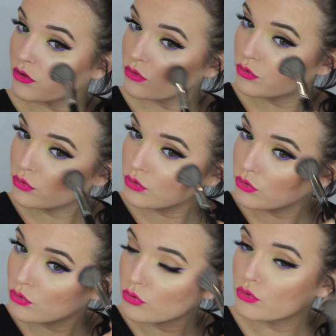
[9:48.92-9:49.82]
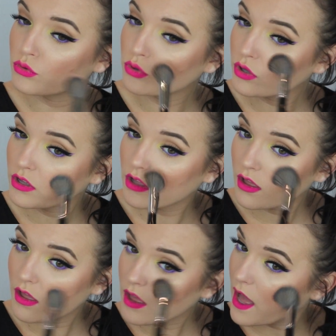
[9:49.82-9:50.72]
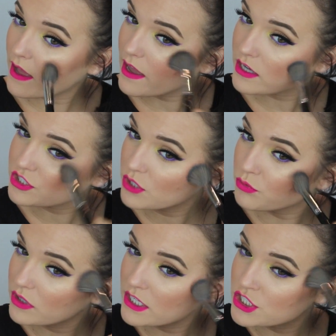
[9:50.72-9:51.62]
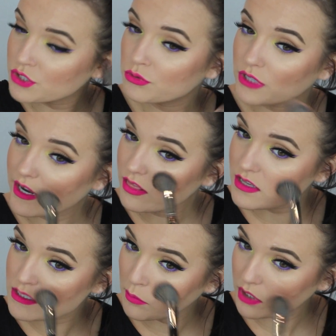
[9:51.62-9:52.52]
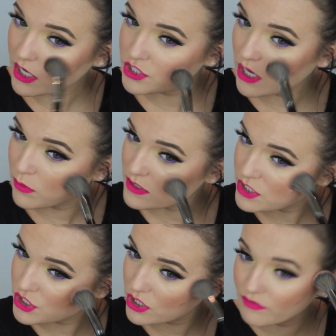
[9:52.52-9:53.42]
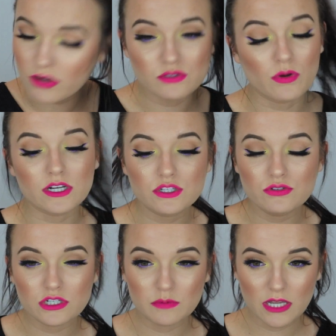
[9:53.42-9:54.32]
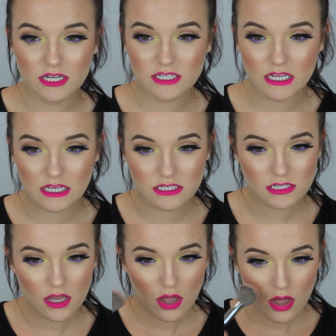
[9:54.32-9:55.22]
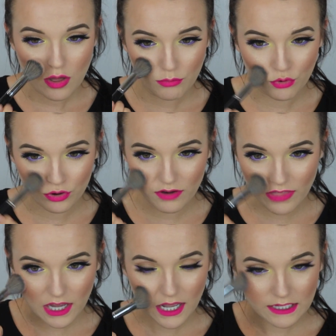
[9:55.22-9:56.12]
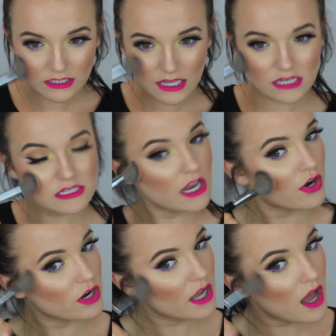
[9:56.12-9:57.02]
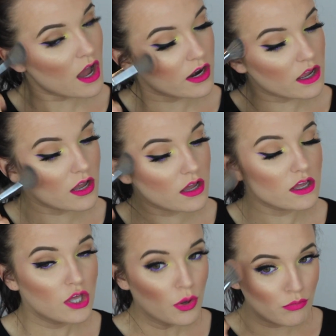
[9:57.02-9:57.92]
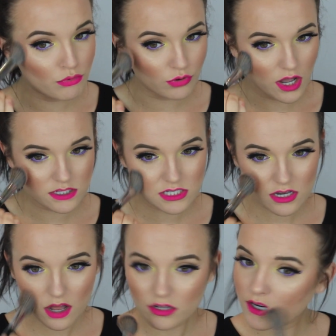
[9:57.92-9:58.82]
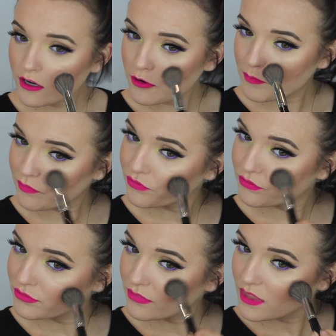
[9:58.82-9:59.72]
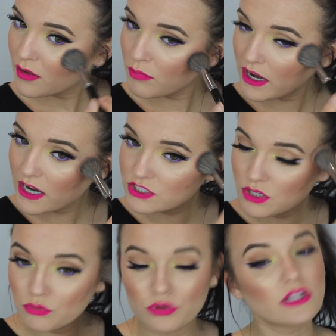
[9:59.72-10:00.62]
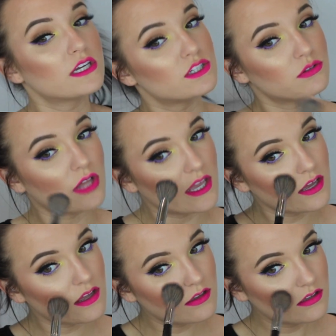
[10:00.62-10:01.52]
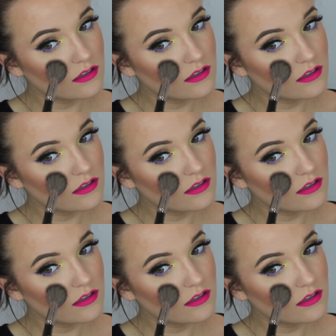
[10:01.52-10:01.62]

Ooh. I actually really do like this blush. I wasn't sure if I was going to just because it is more of that kind of like terracotta bronzy color, but I actually really do like it.